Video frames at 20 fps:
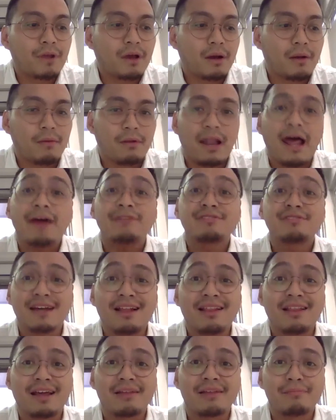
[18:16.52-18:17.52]
lifestyle
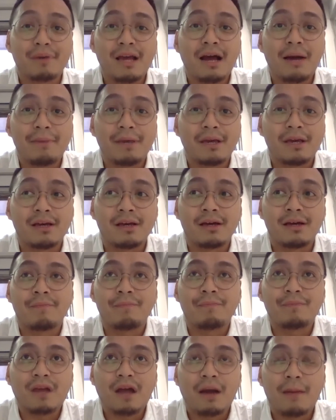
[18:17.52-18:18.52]
that becoming a
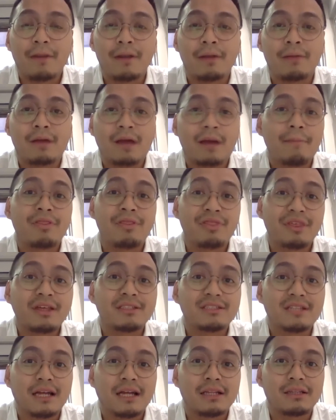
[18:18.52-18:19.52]
common things
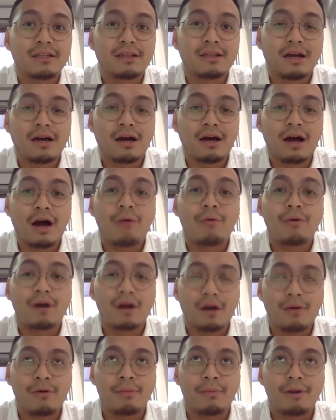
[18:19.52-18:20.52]
that
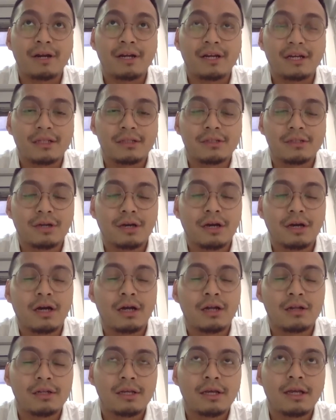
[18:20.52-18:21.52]
our market
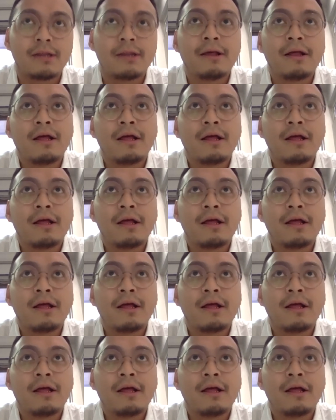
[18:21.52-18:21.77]
did.